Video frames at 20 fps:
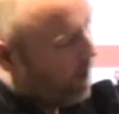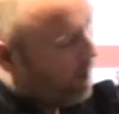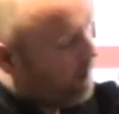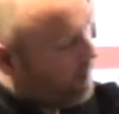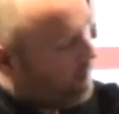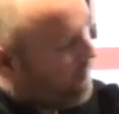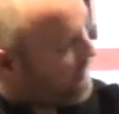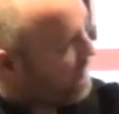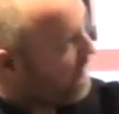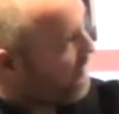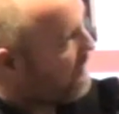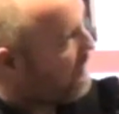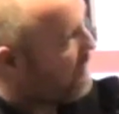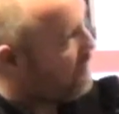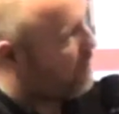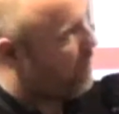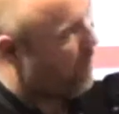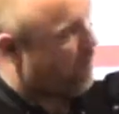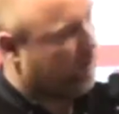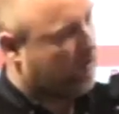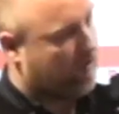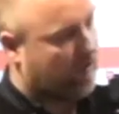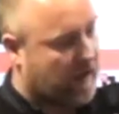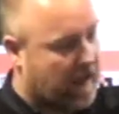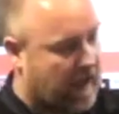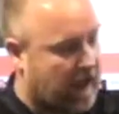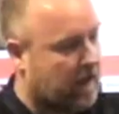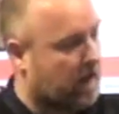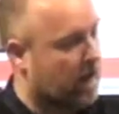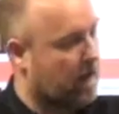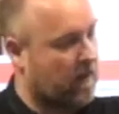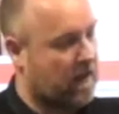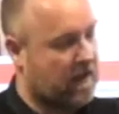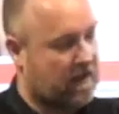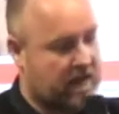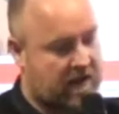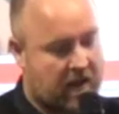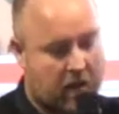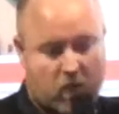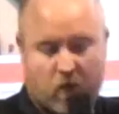the business is going great. I mean,
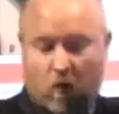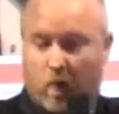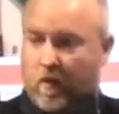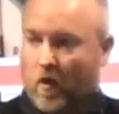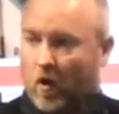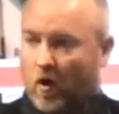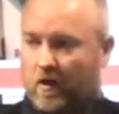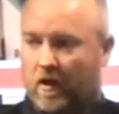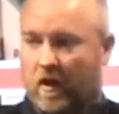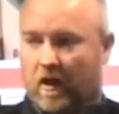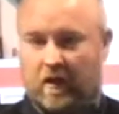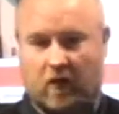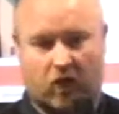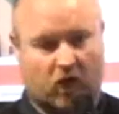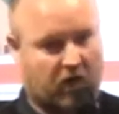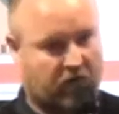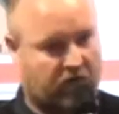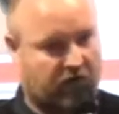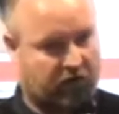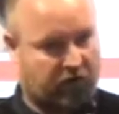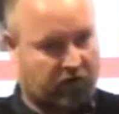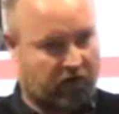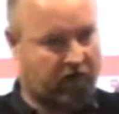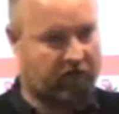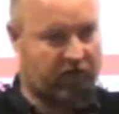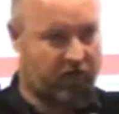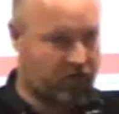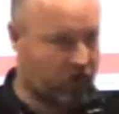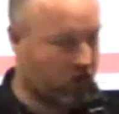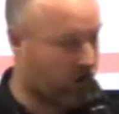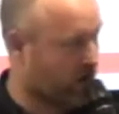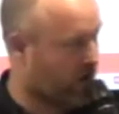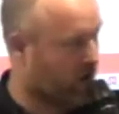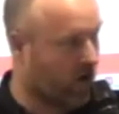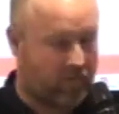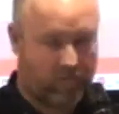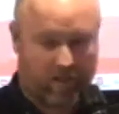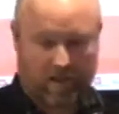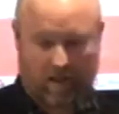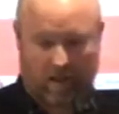it's a simple product. I don't know if you've, if you've used it,
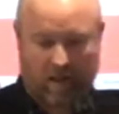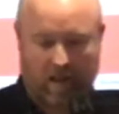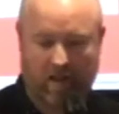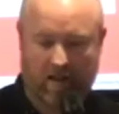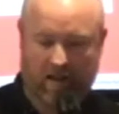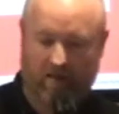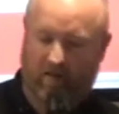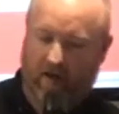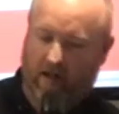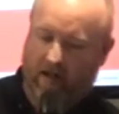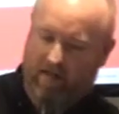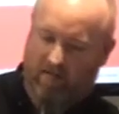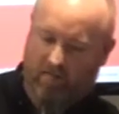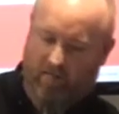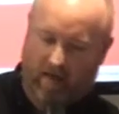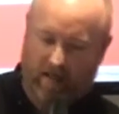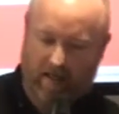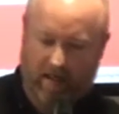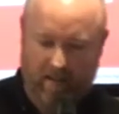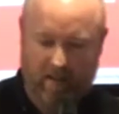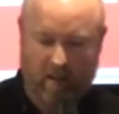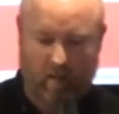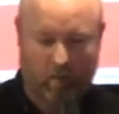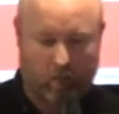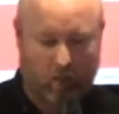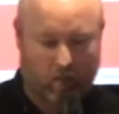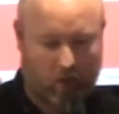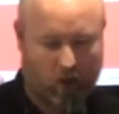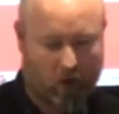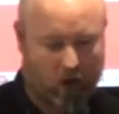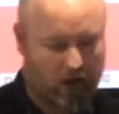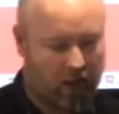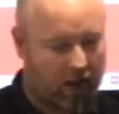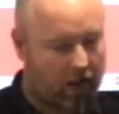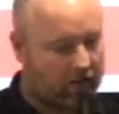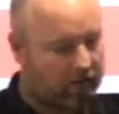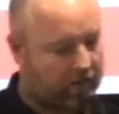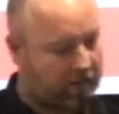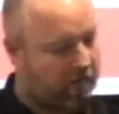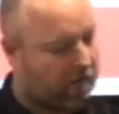obviously. It's a very, very simple
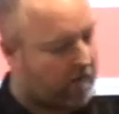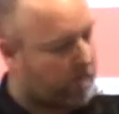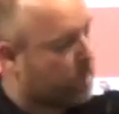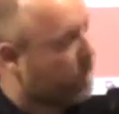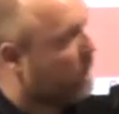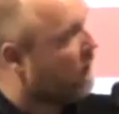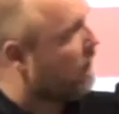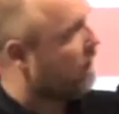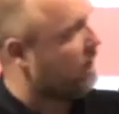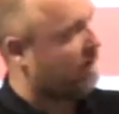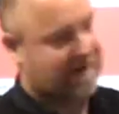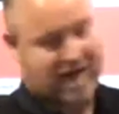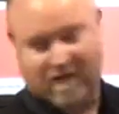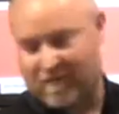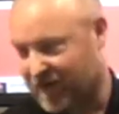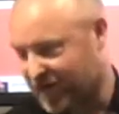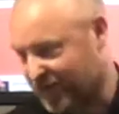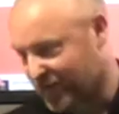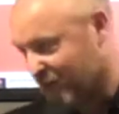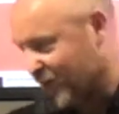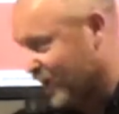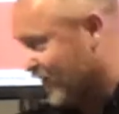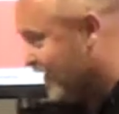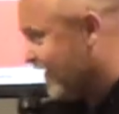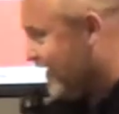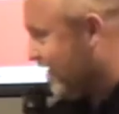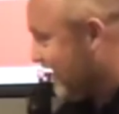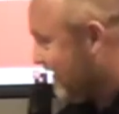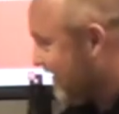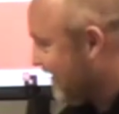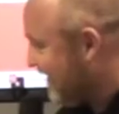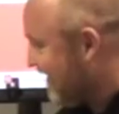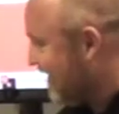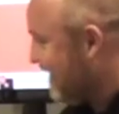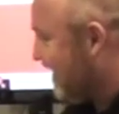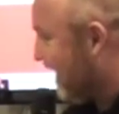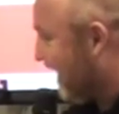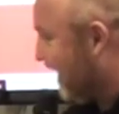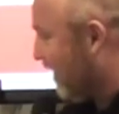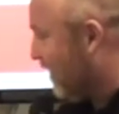product. Is that my computer
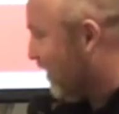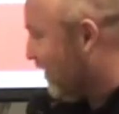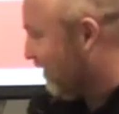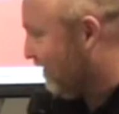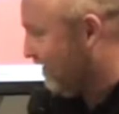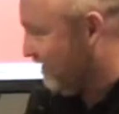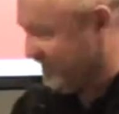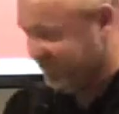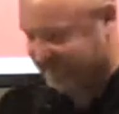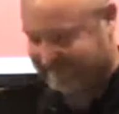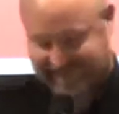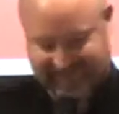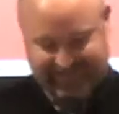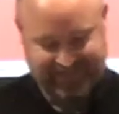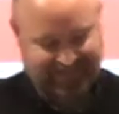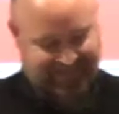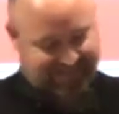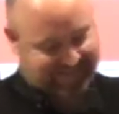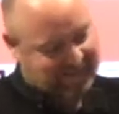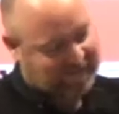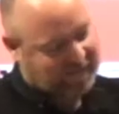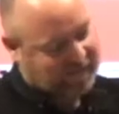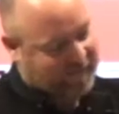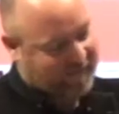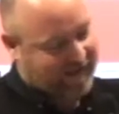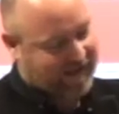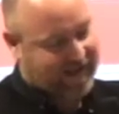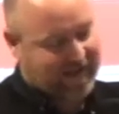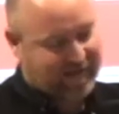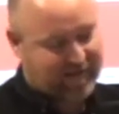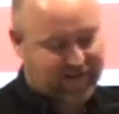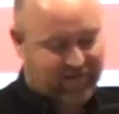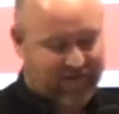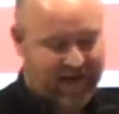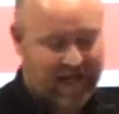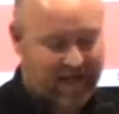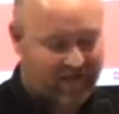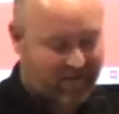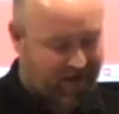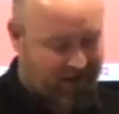dinging off? Uh, it's a
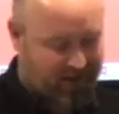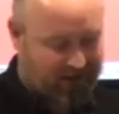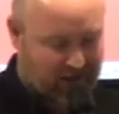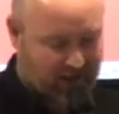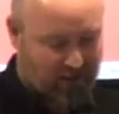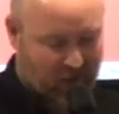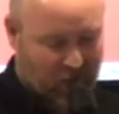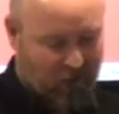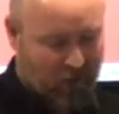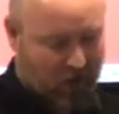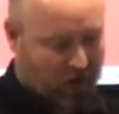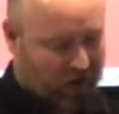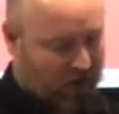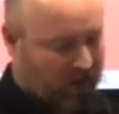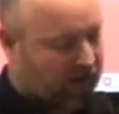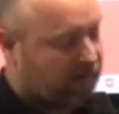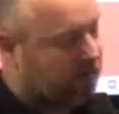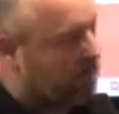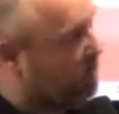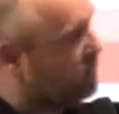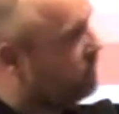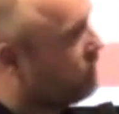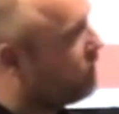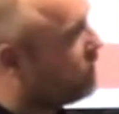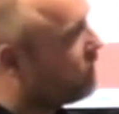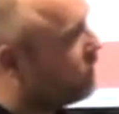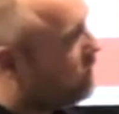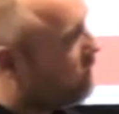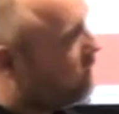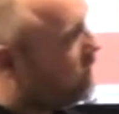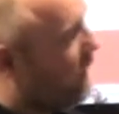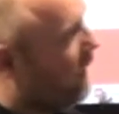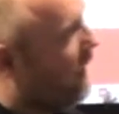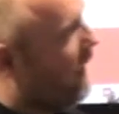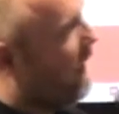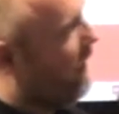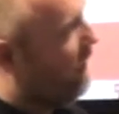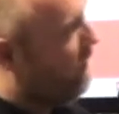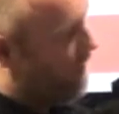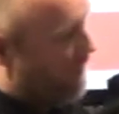very, very simple product
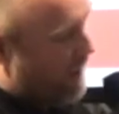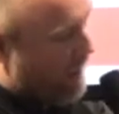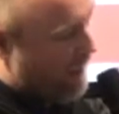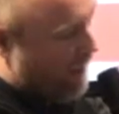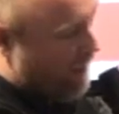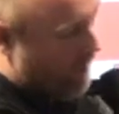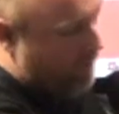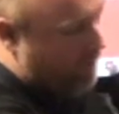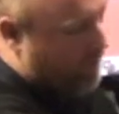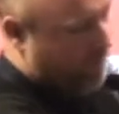in that uh, if